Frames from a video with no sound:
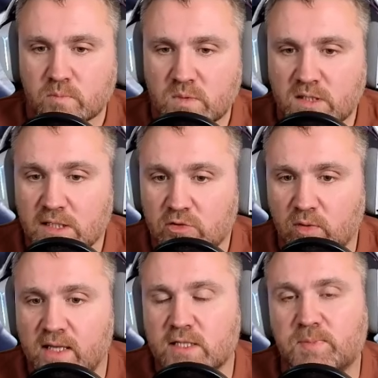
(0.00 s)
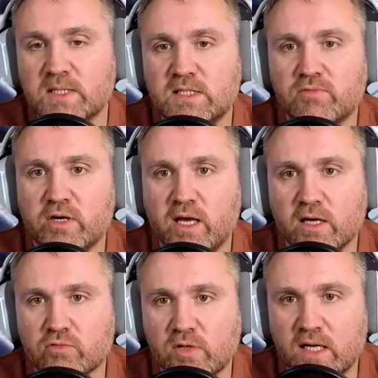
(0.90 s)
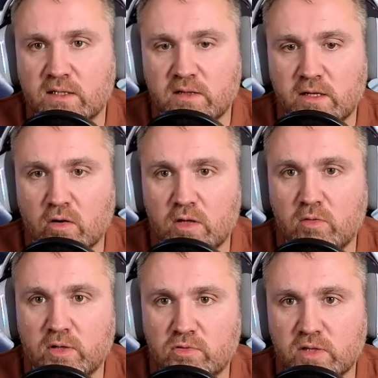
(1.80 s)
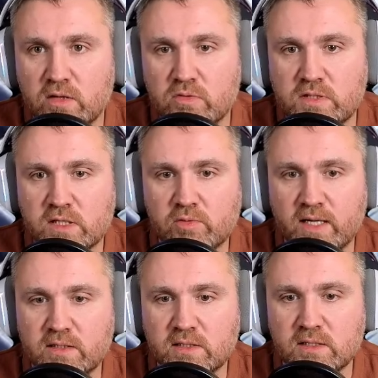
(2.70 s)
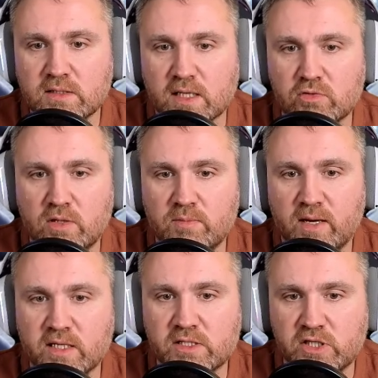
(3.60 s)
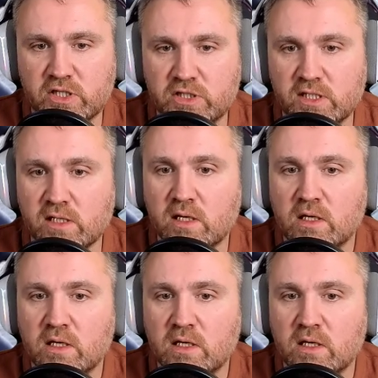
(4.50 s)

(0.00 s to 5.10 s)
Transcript: It's really expensive, really hard to get, and the only way to get the secret is actually by exchanging